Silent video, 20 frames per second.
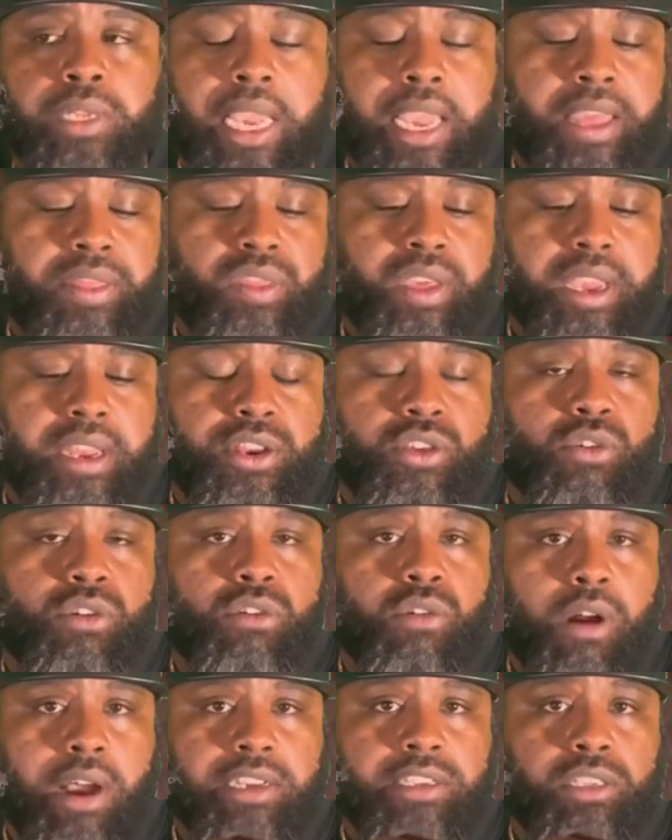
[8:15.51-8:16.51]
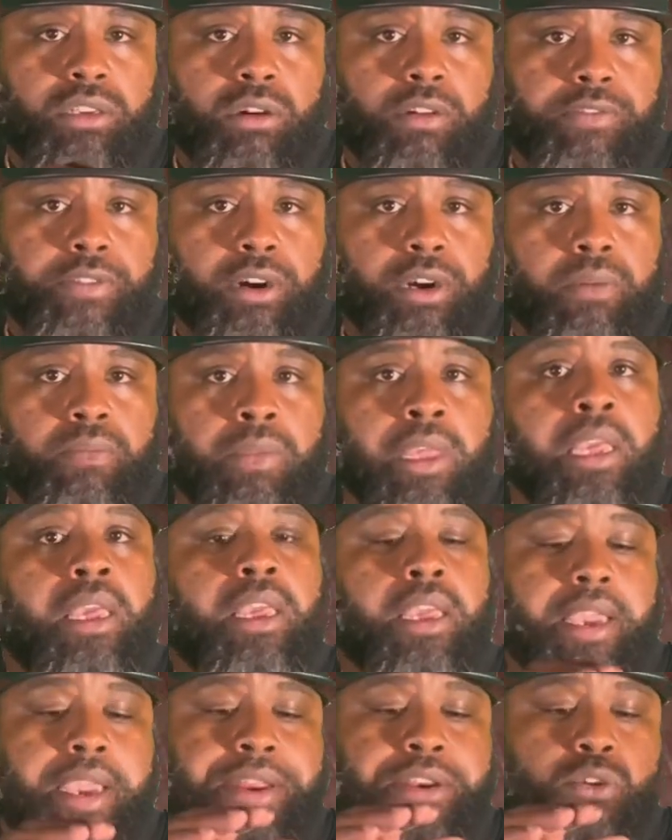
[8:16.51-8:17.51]
and then you cross over
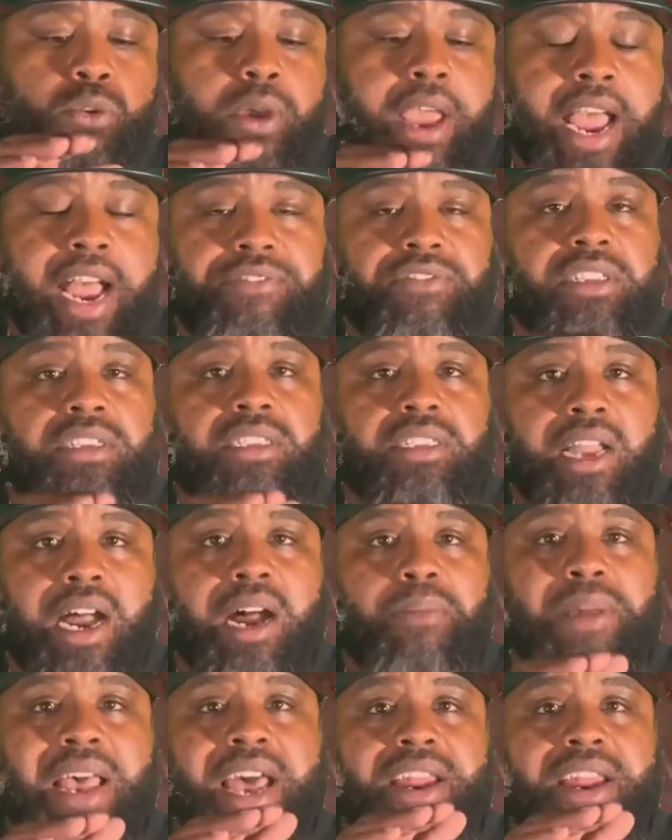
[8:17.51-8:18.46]
and you have to stop